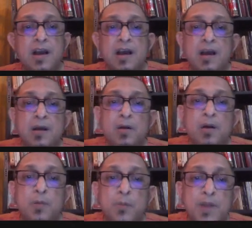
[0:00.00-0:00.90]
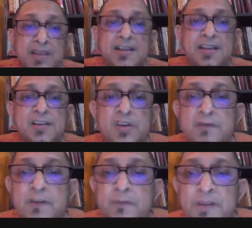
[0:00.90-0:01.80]
Our plates
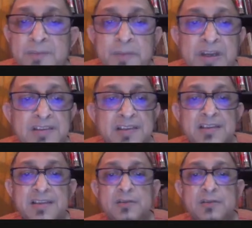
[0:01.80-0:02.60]
illustrative of Pearson.